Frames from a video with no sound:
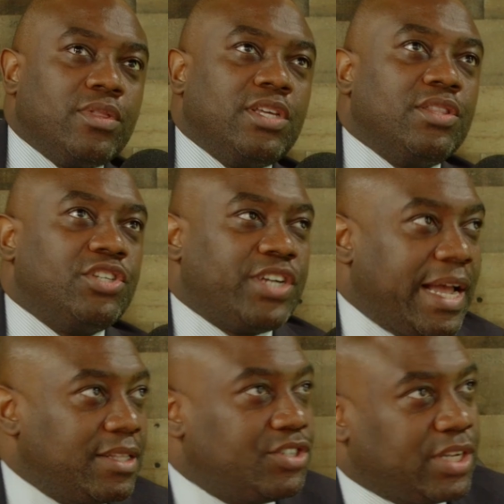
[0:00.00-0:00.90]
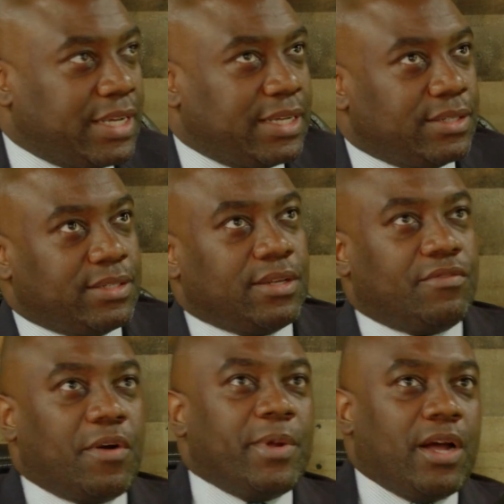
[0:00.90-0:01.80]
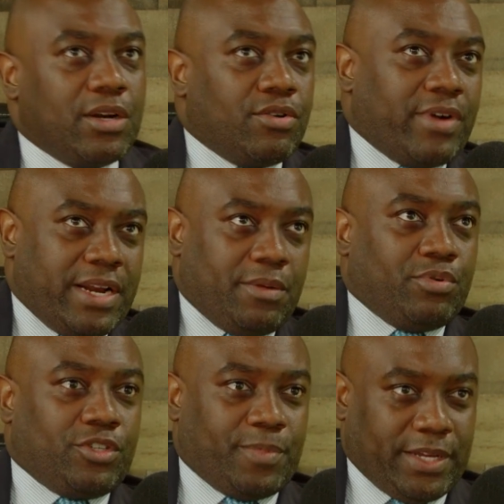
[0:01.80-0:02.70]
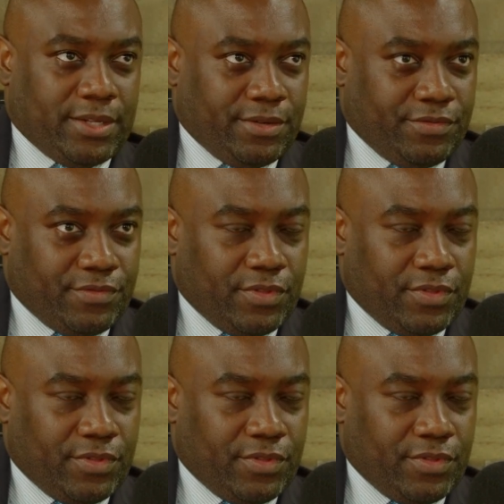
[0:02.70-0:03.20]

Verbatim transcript: the the challenge is from an underwriting perspective,